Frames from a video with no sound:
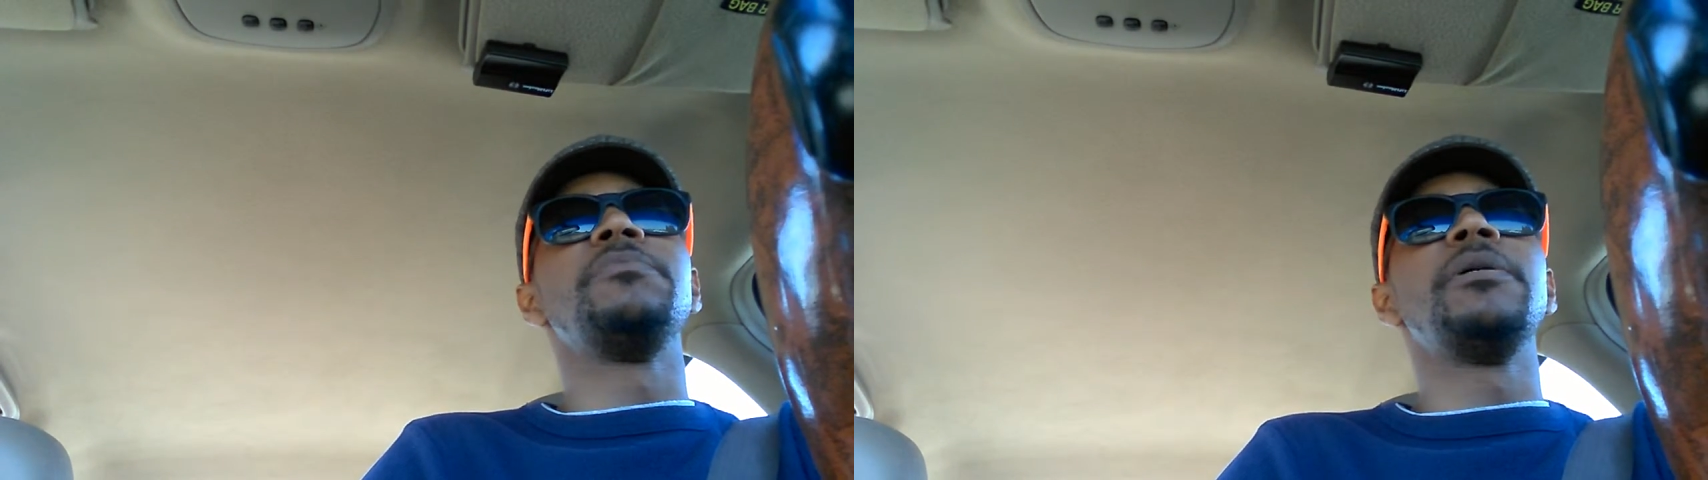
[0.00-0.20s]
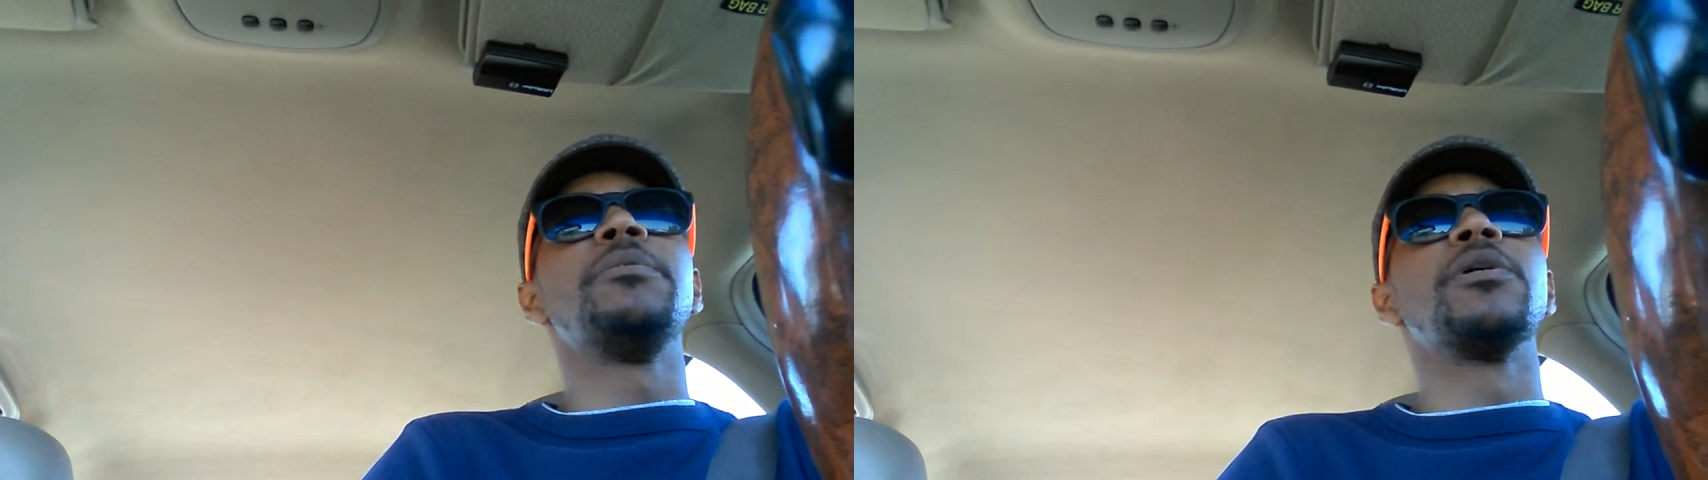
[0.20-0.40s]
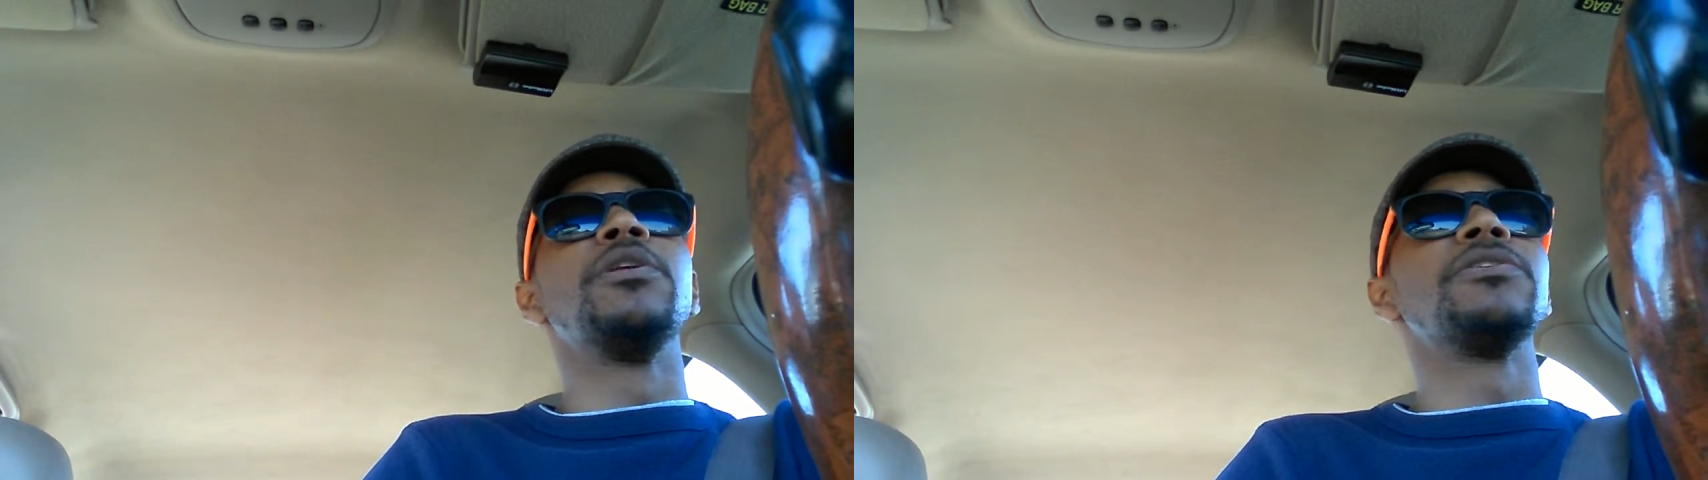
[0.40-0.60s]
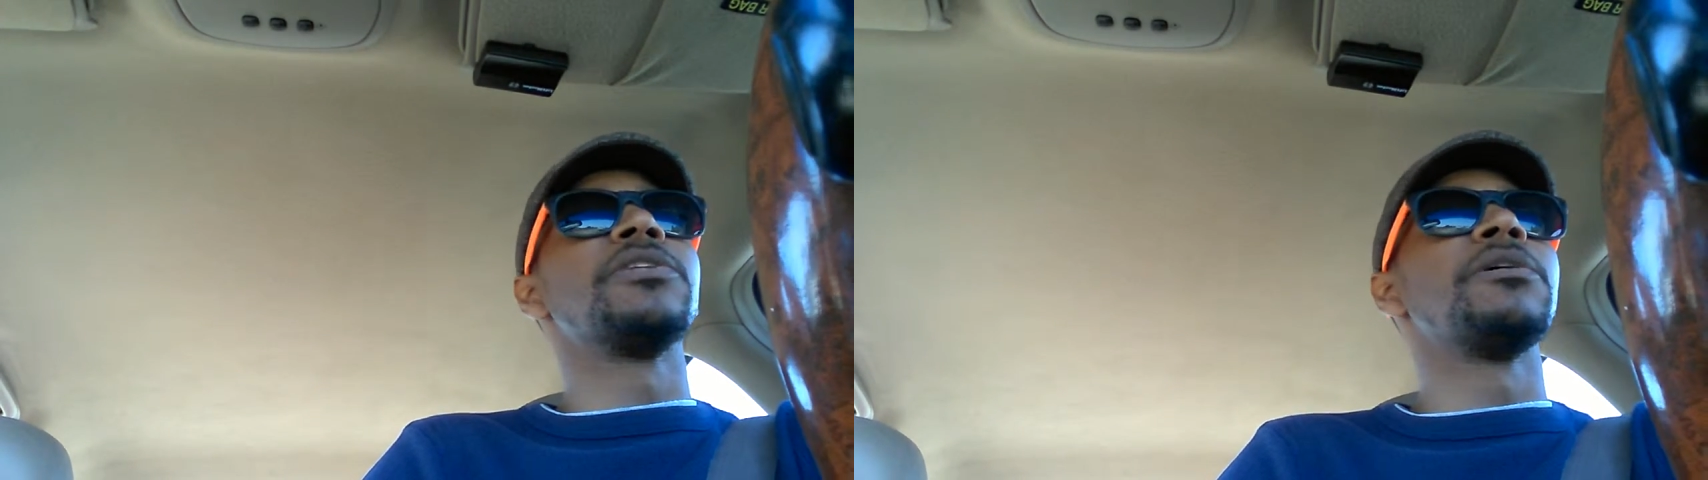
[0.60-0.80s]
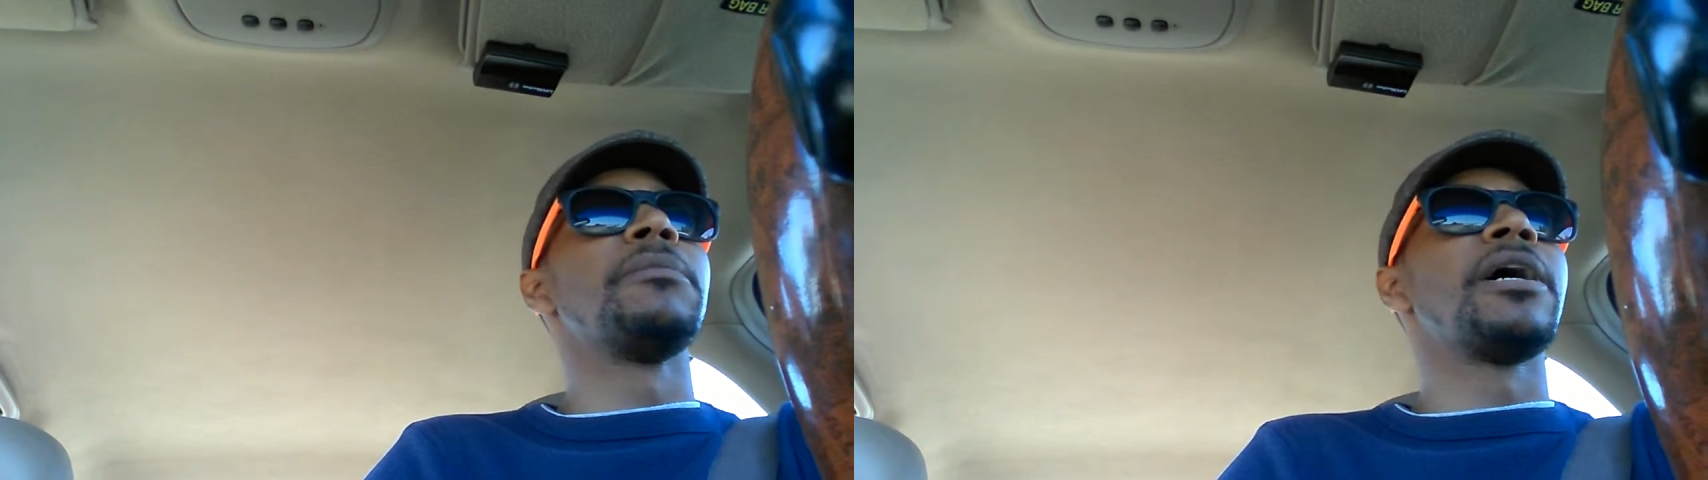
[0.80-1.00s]
People are
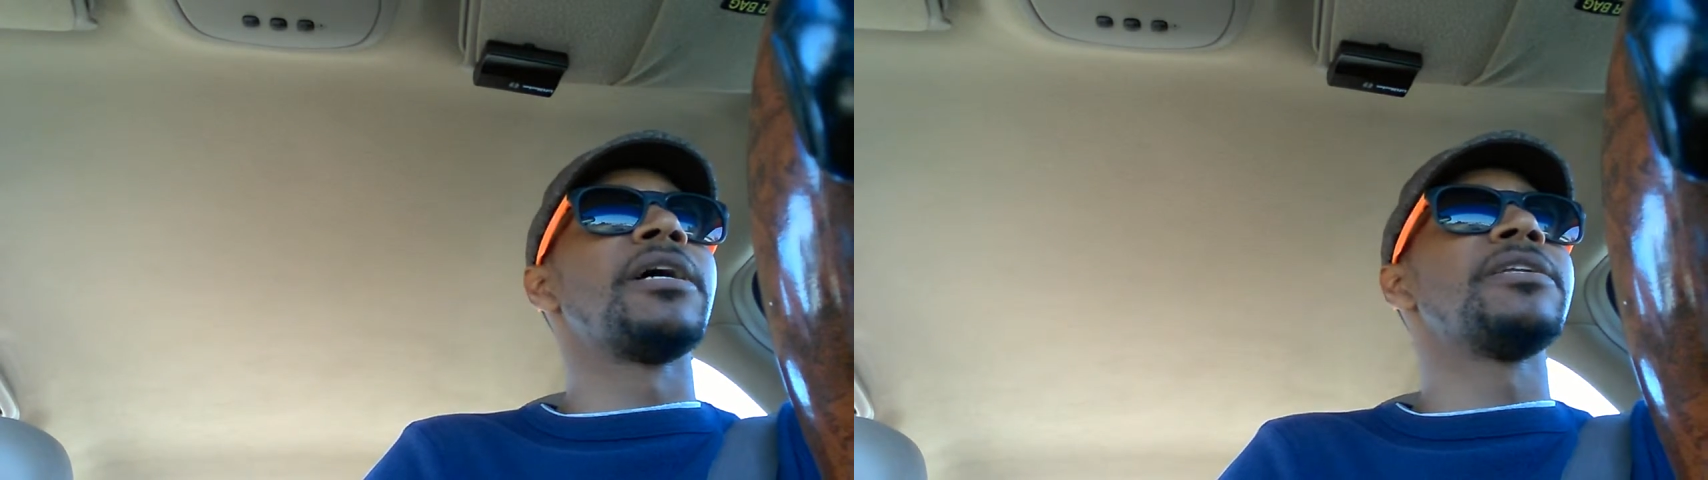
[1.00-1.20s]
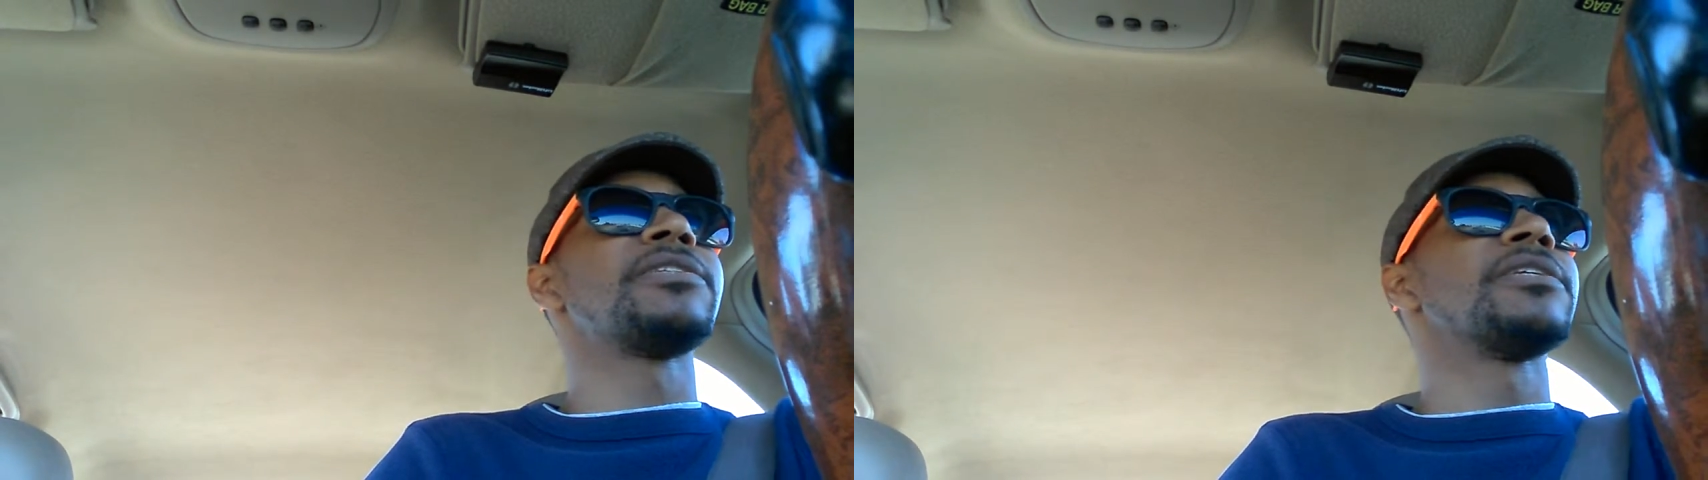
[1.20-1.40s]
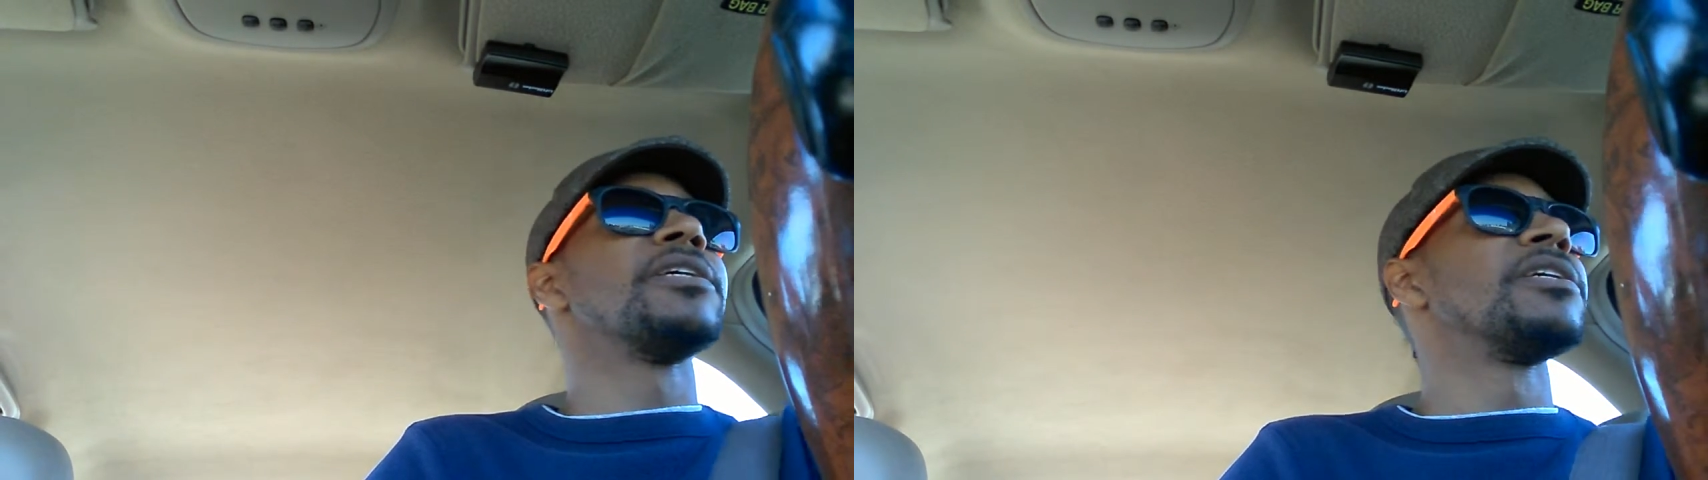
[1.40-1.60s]
losing their minds.